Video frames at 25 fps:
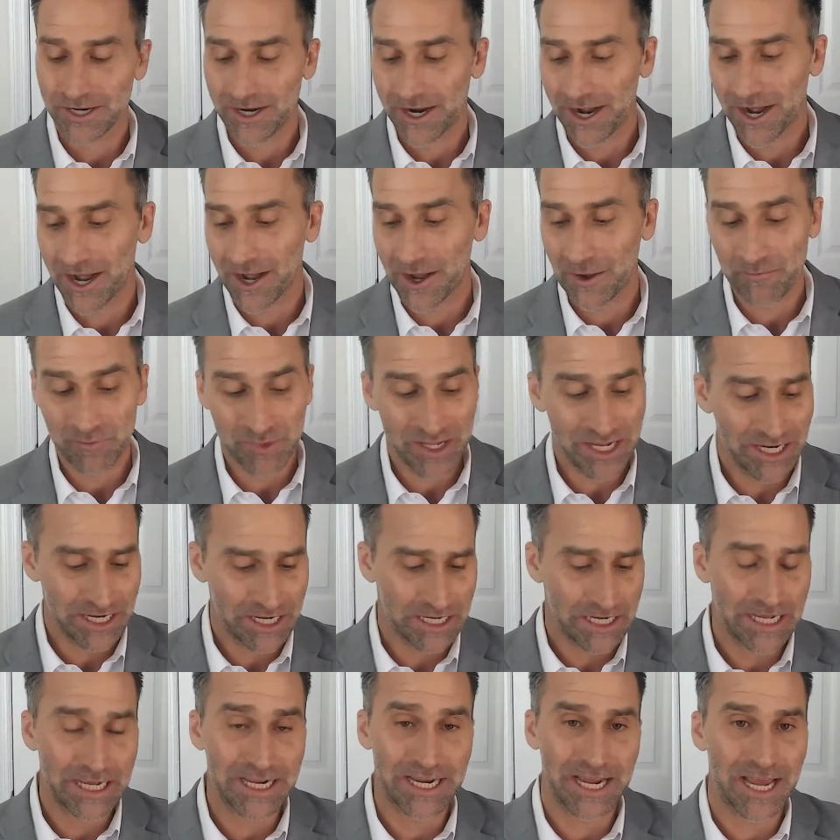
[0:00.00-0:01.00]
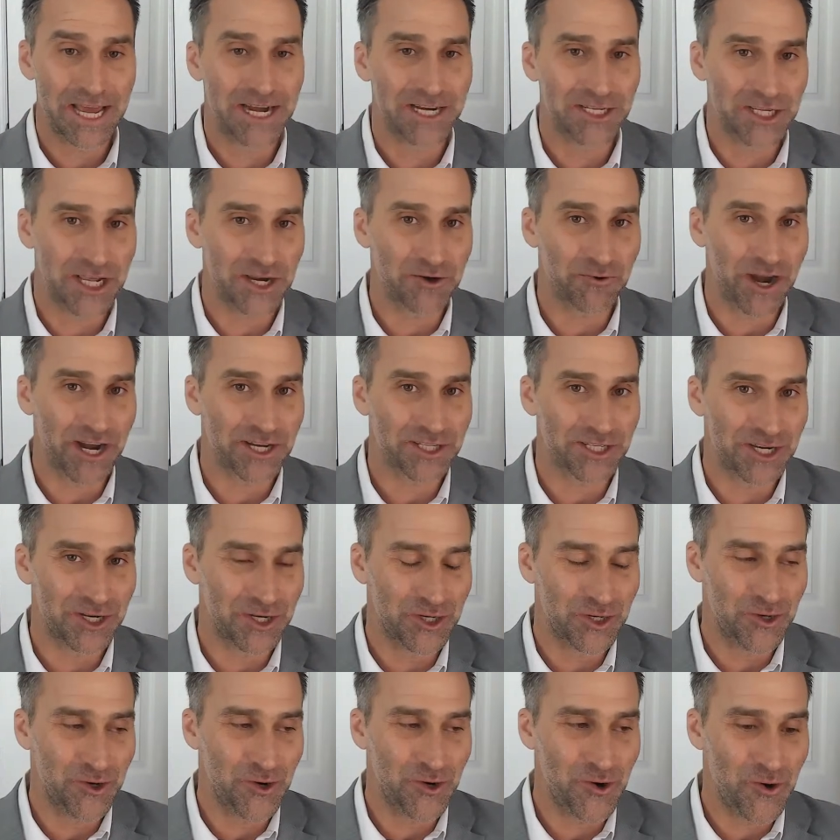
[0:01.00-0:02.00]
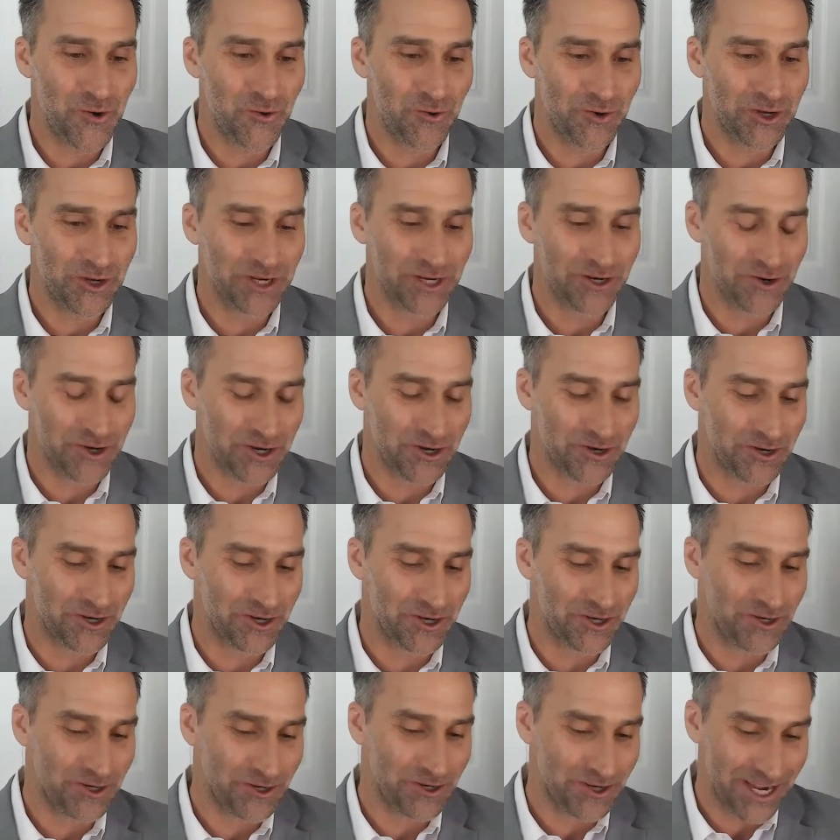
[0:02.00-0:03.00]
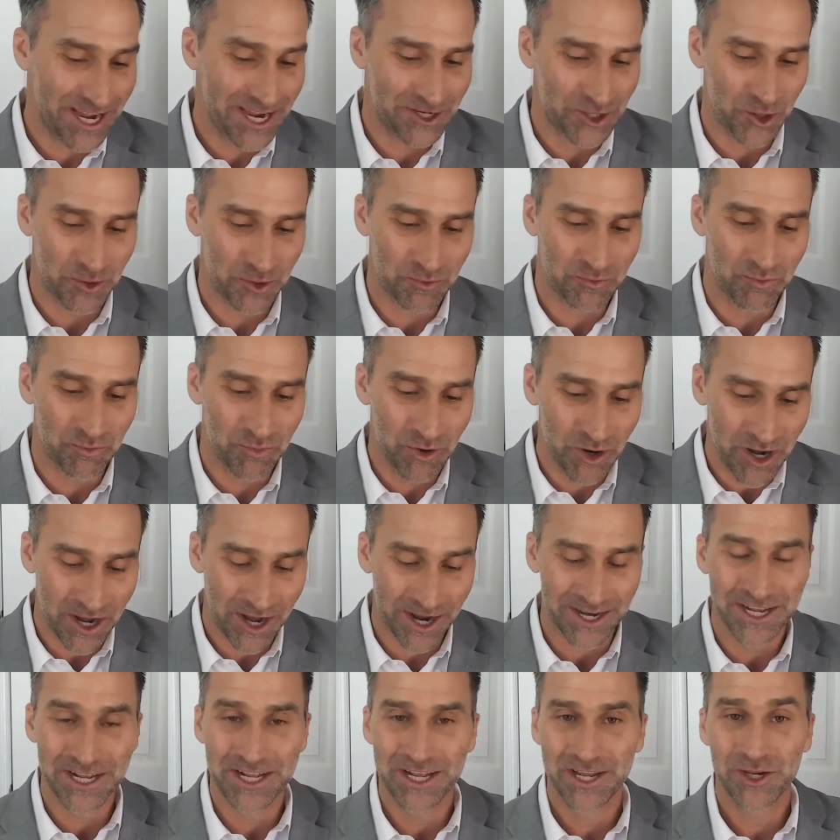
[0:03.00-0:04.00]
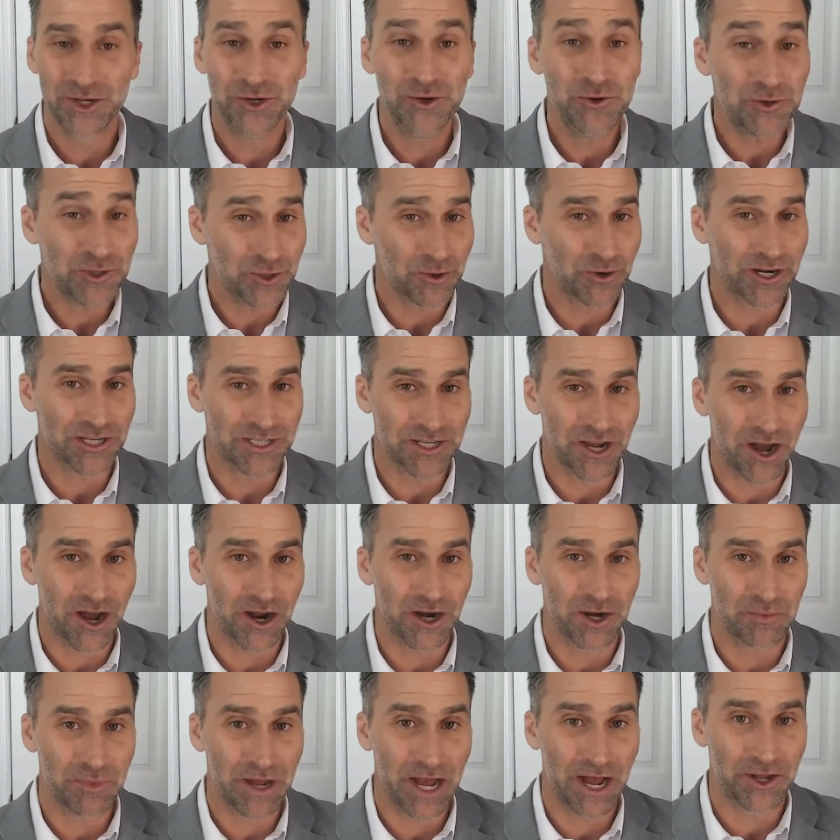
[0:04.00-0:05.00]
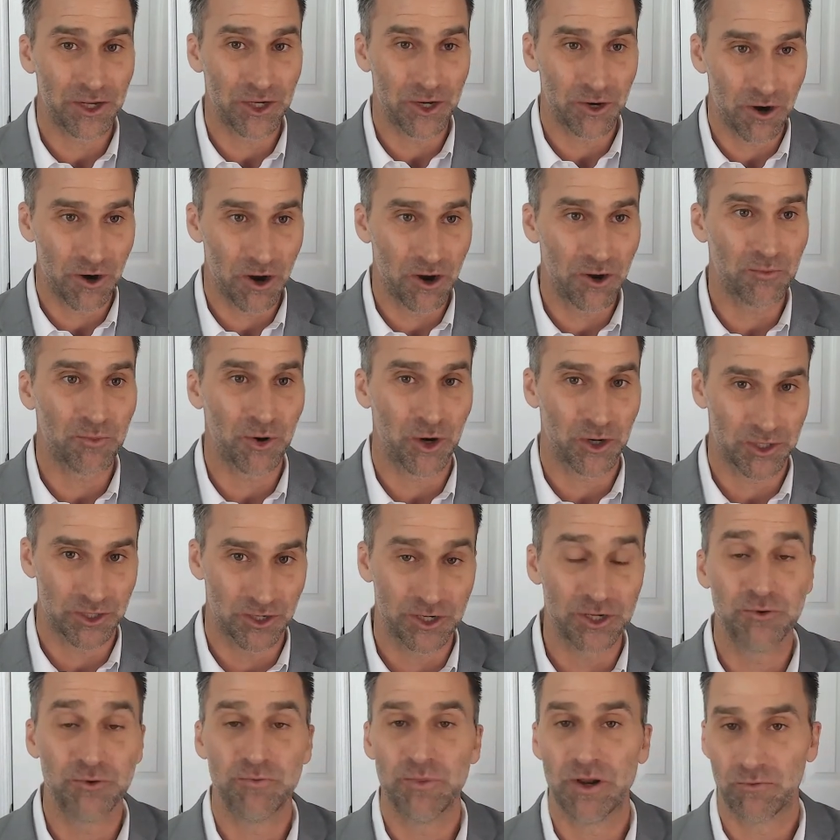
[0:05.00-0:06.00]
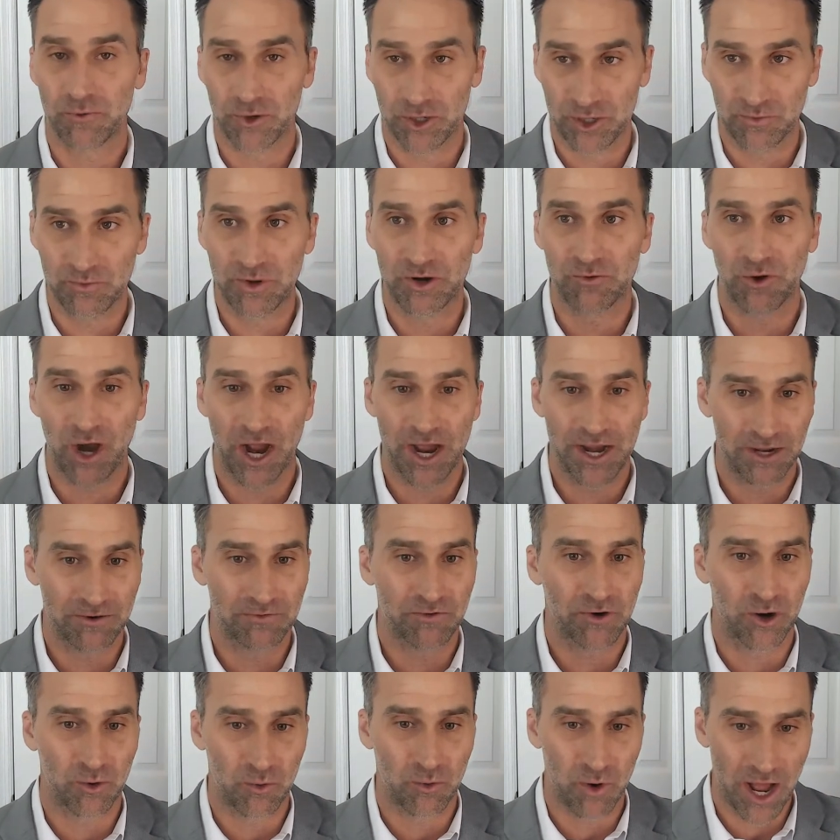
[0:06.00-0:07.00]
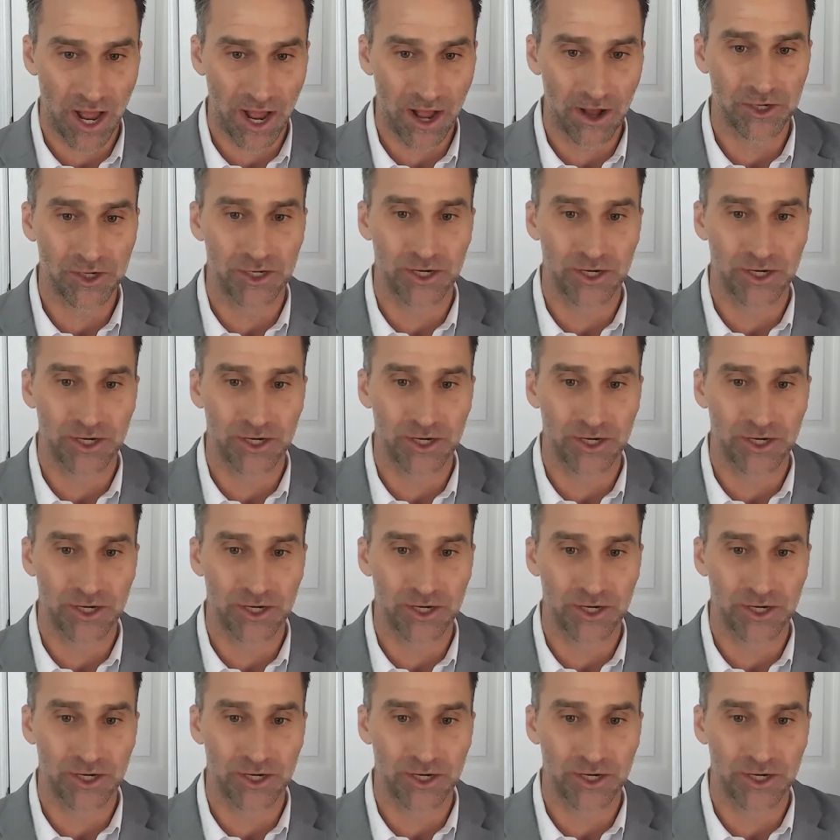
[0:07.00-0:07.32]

And it's interesting. You in your book, you sort of talk about your own personal. You've been writing for a while.